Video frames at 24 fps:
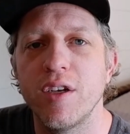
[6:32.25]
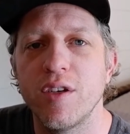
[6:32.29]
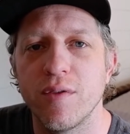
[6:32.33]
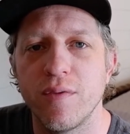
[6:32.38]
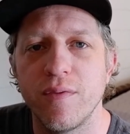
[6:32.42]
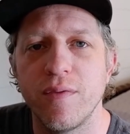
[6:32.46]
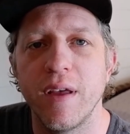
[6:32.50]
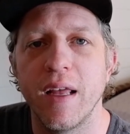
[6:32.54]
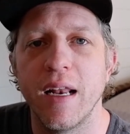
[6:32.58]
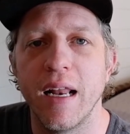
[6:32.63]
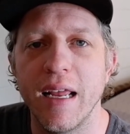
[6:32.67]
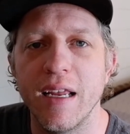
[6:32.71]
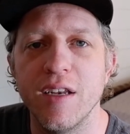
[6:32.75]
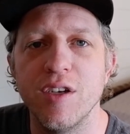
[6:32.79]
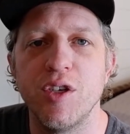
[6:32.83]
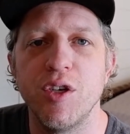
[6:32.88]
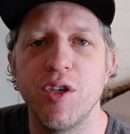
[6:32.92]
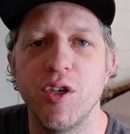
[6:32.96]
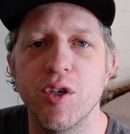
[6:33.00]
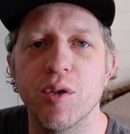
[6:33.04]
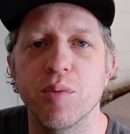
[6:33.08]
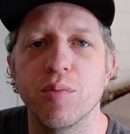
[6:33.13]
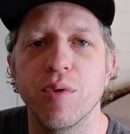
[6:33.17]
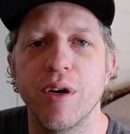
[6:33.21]
to fit
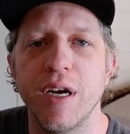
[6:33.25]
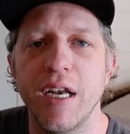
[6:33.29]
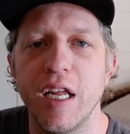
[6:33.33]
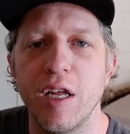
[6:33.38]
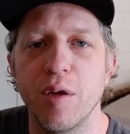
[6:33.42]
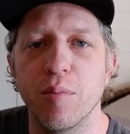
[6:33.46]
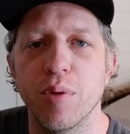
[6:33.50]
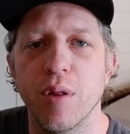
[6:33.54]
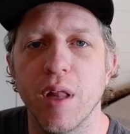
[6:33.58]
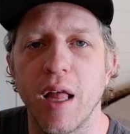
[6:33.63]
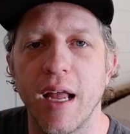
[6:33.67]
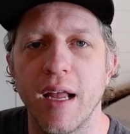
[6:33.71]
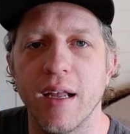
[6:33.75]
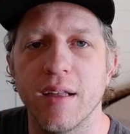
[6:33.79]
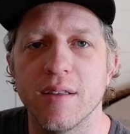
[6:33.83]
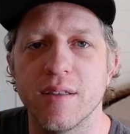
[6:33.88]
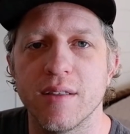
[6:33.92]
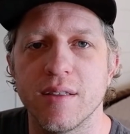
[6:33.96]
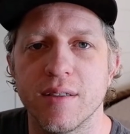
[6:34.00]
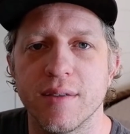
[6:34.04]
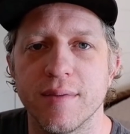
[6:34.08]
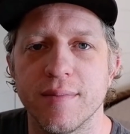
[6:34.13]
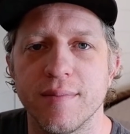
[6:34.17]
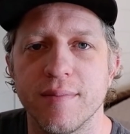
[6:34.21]
into your breeding
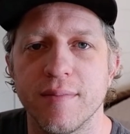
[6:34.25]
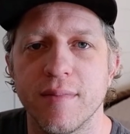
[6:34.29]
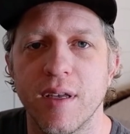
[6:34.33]
plans.